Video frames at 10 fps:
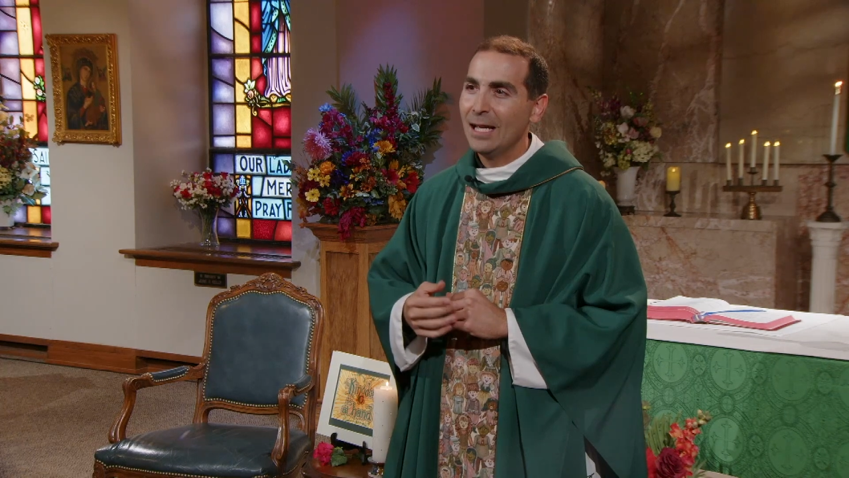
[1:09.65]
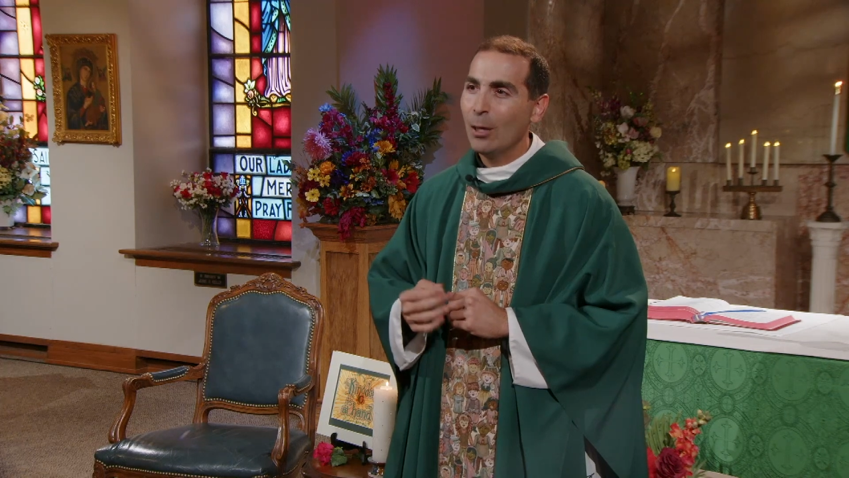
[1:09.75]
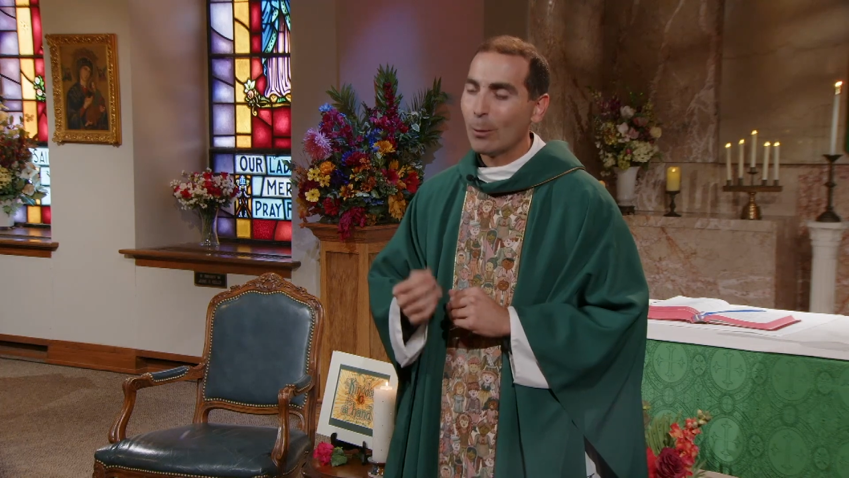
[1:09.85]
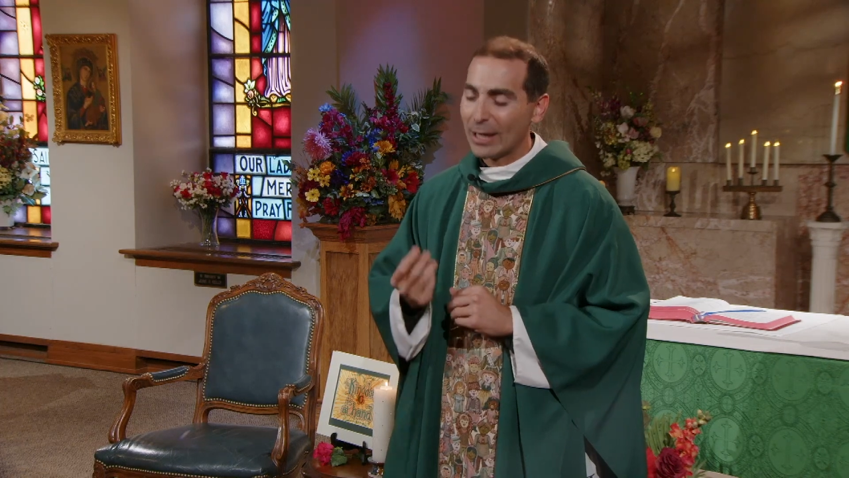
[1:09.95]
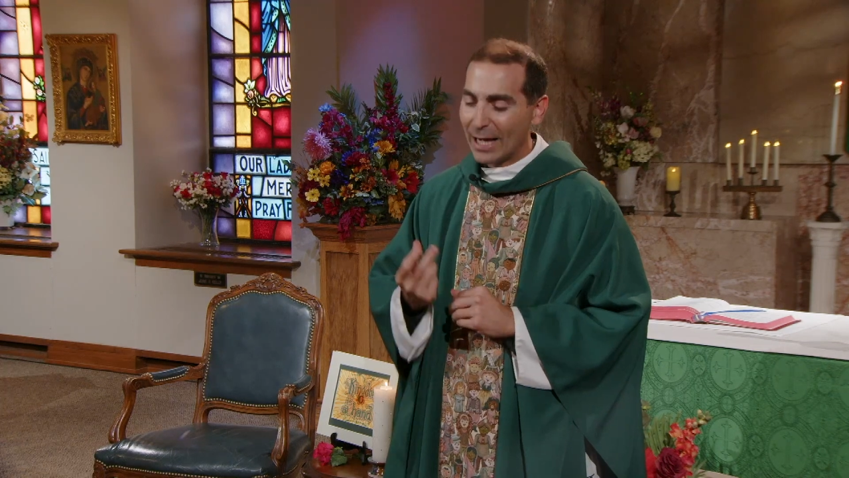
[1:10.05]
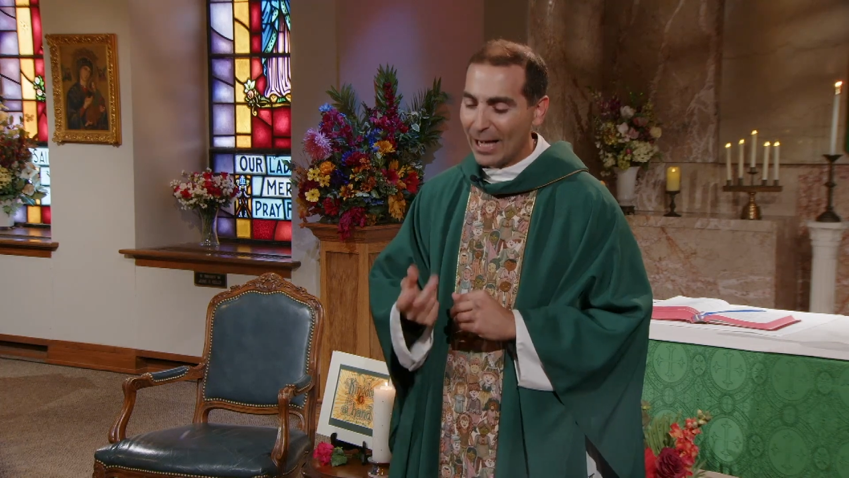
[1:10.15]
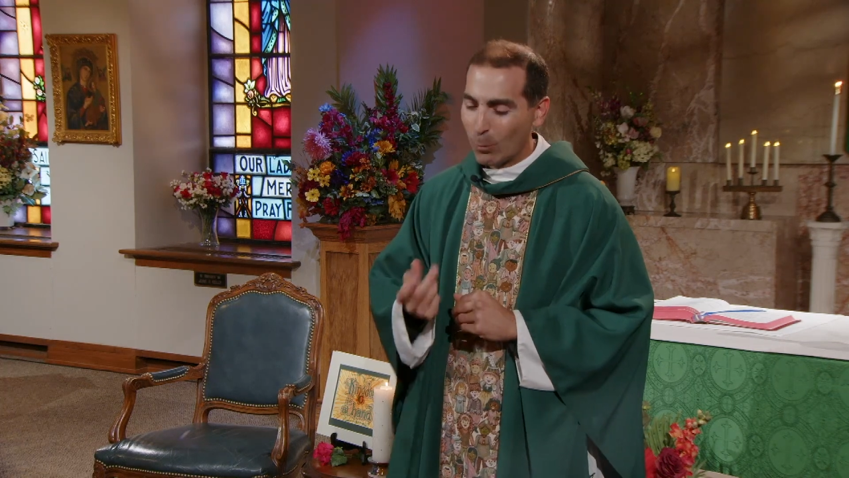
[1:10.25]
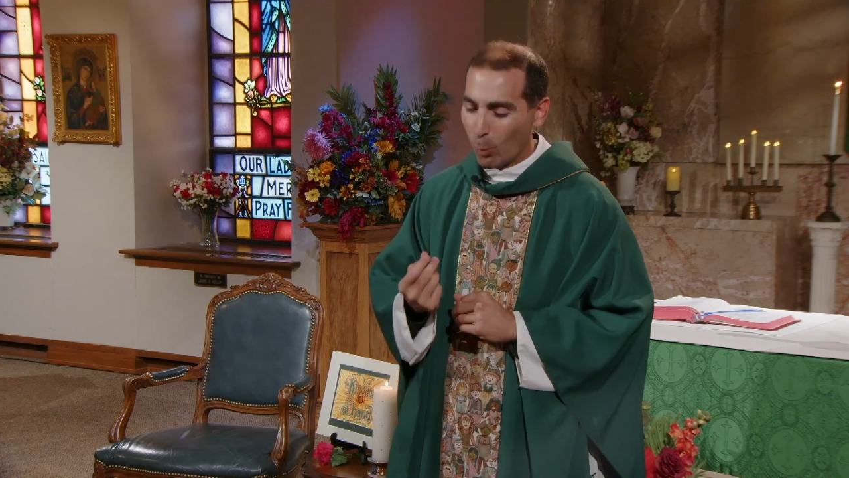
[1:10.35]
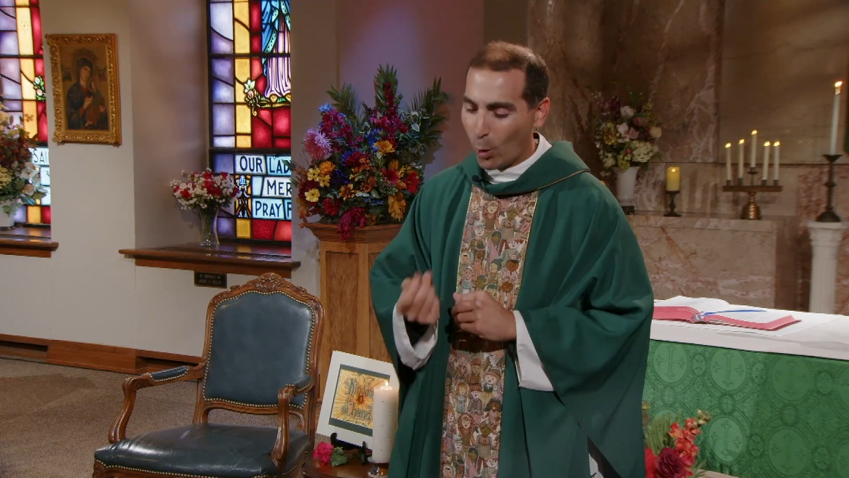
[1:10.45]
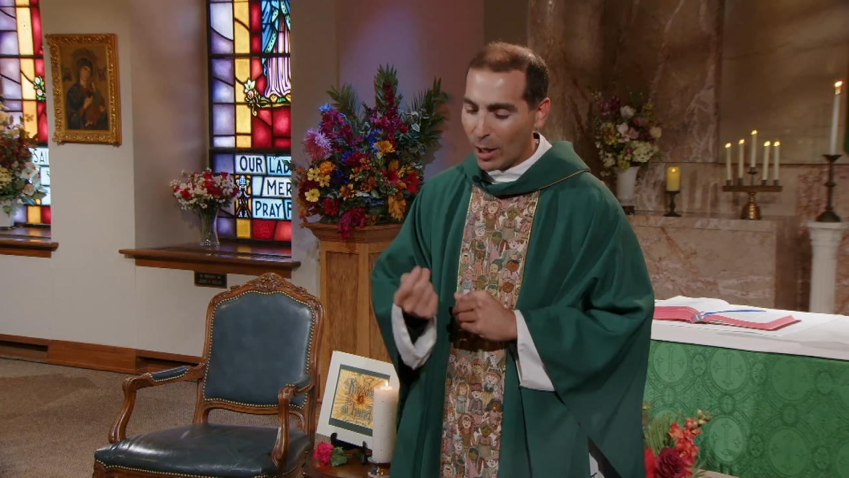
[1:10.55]
When
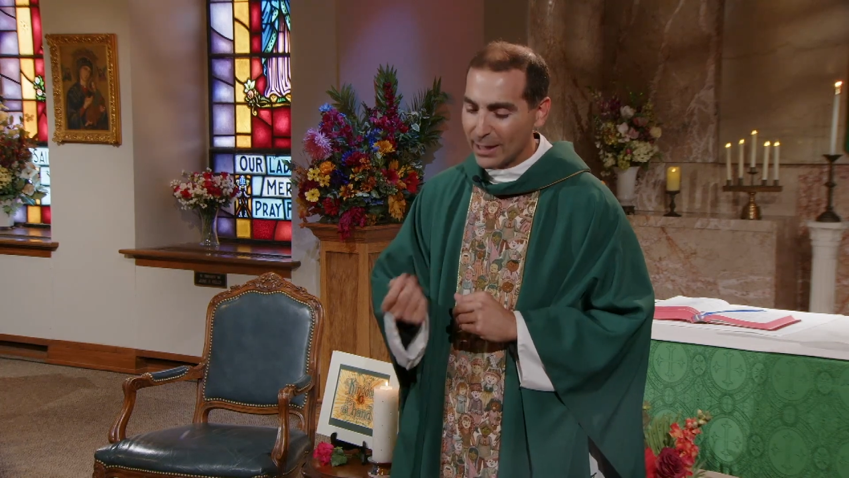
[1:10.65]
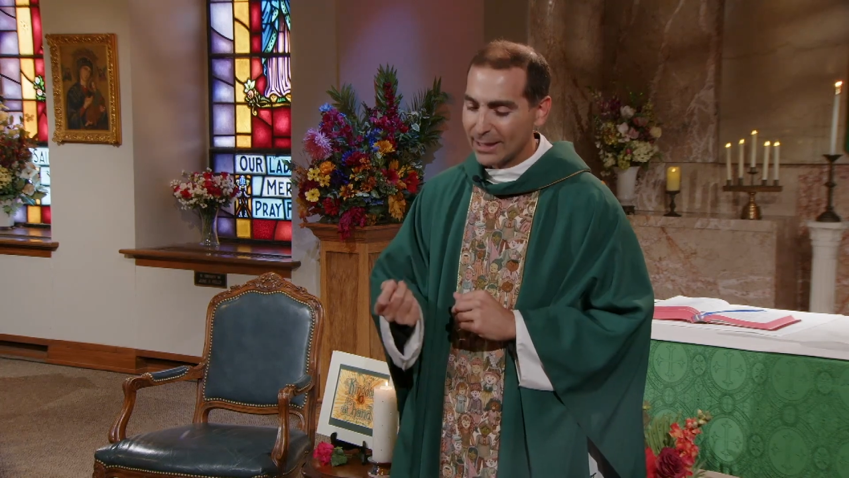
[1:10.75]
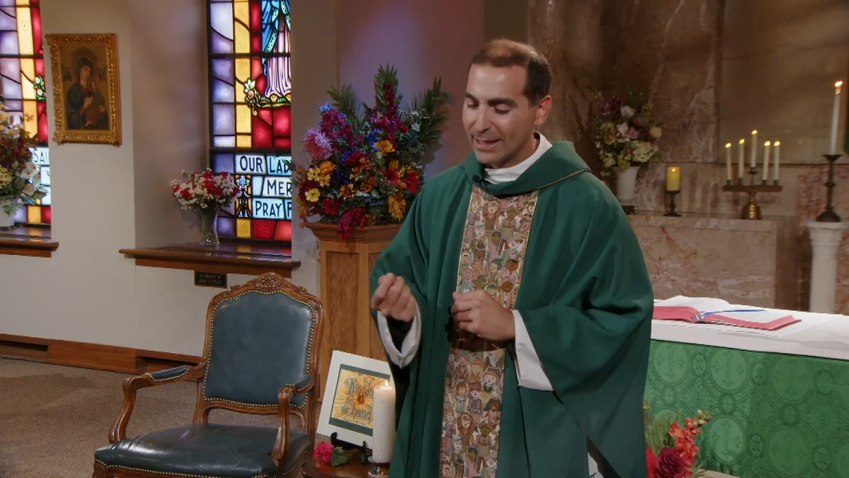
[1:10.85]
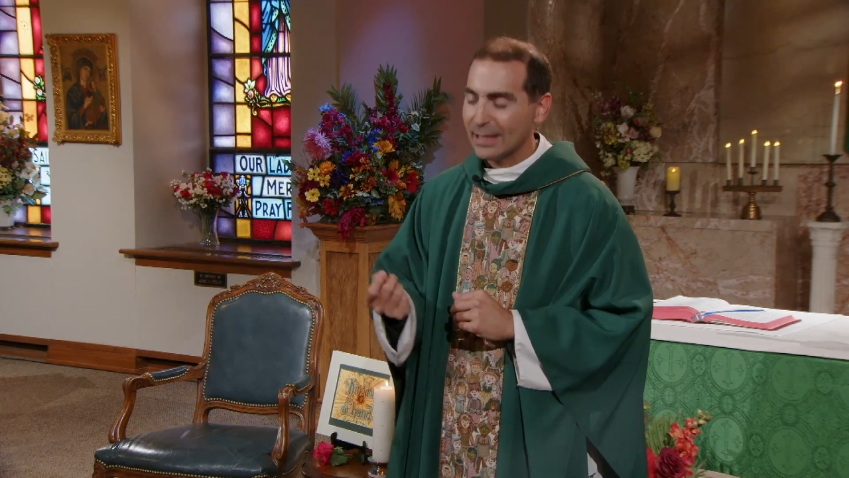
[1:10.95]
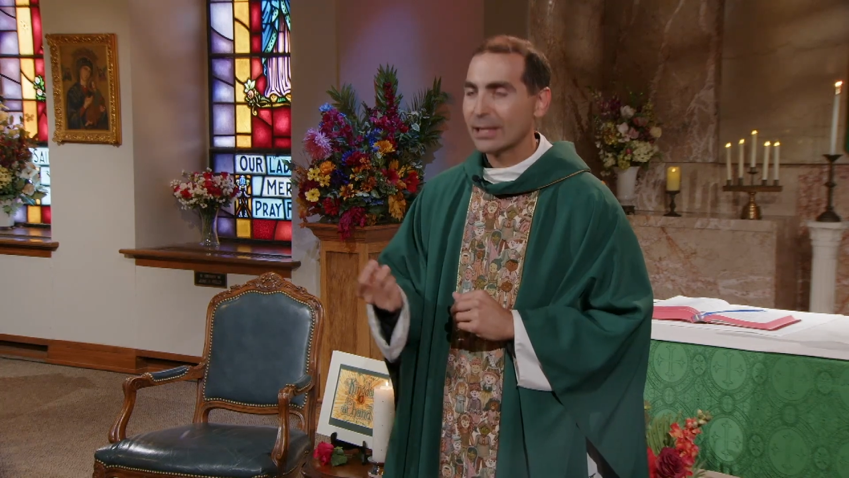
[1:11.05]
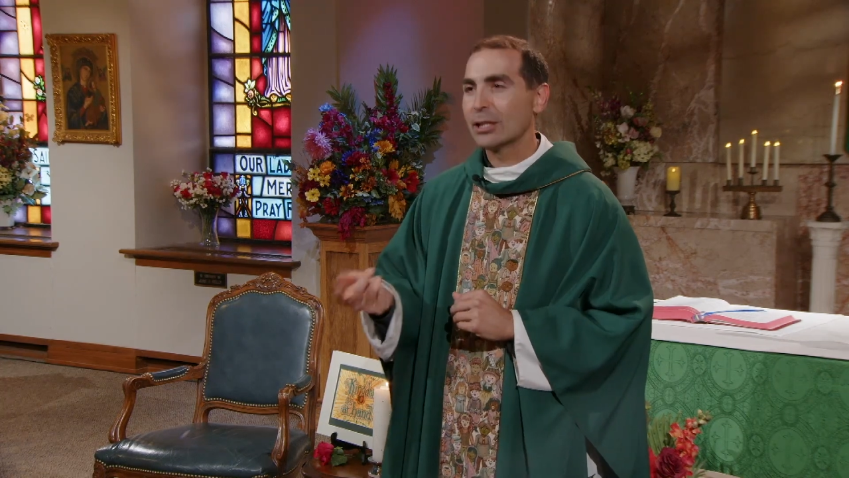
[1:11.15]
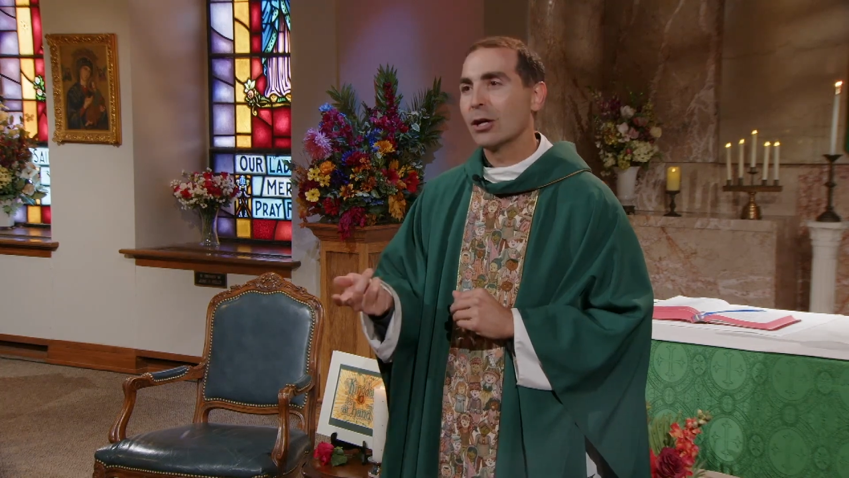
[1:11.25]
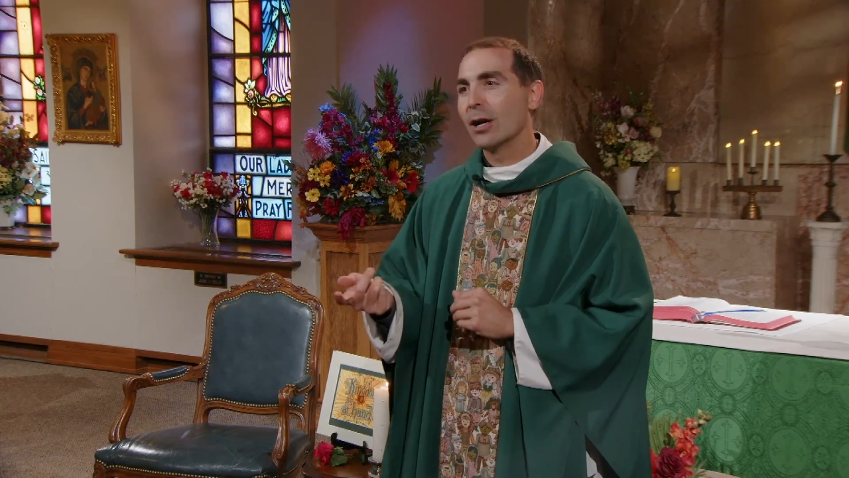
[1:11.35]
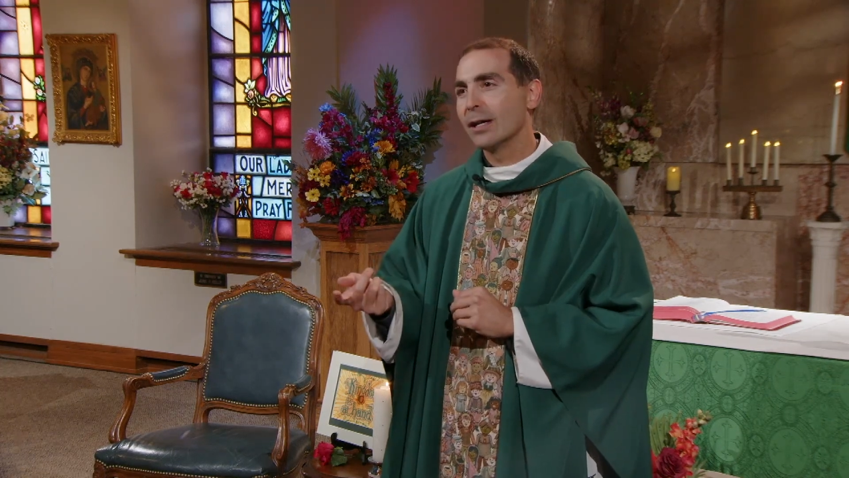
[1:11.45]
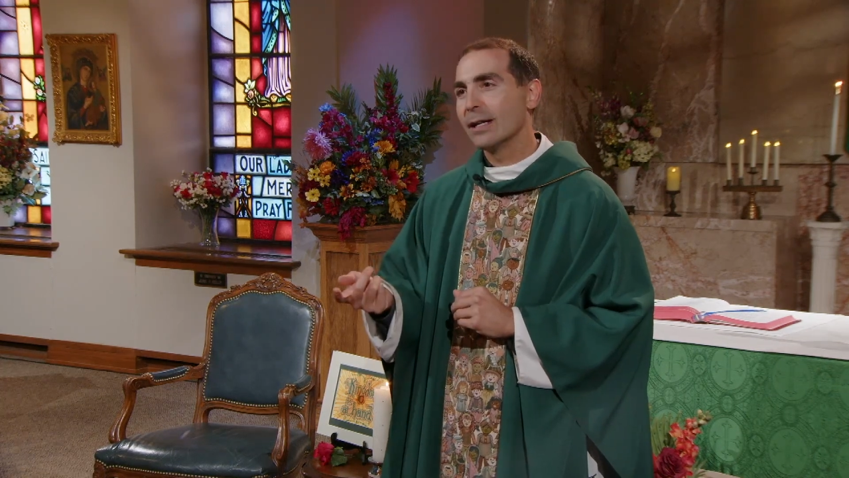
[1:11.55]
God walked in the
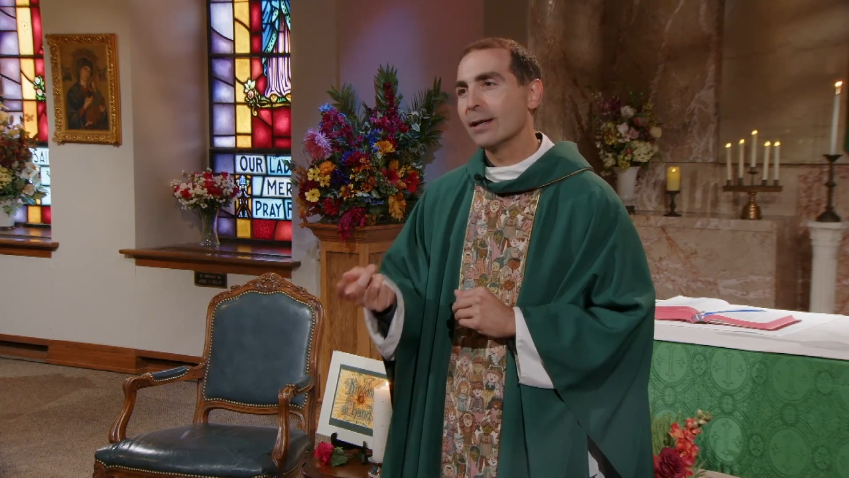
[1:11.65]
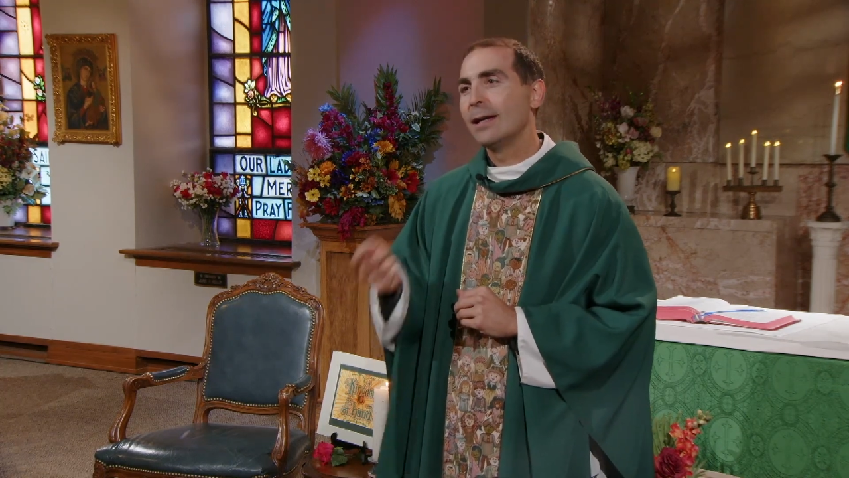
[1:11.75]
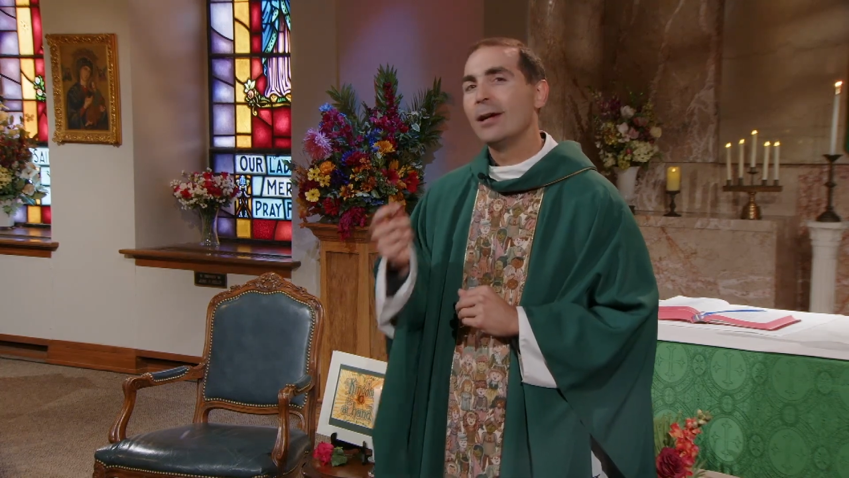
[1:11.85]
garden